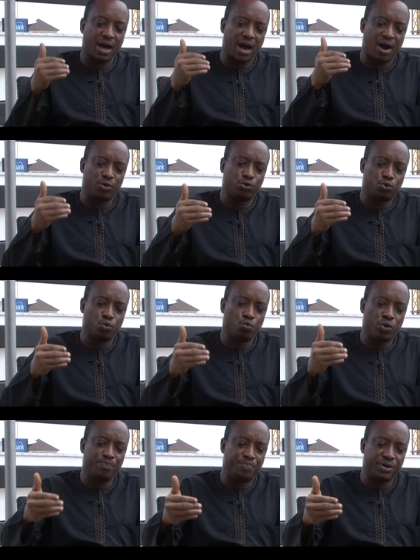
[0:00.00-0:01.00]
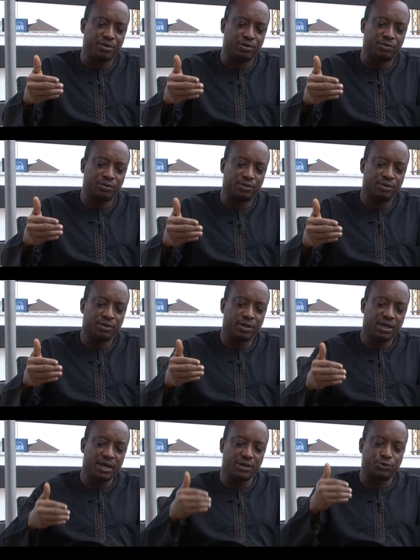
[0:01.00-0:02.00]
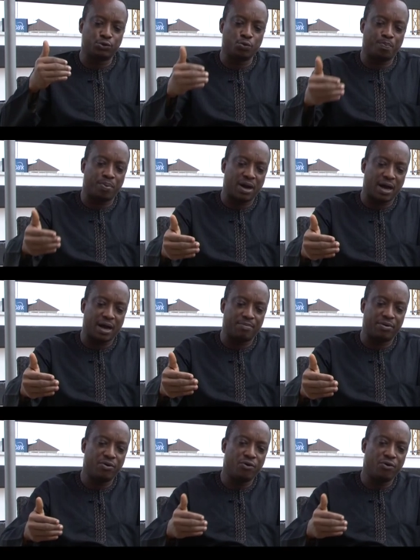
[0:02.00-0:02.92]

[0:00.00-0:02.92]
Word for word: how do we build a superb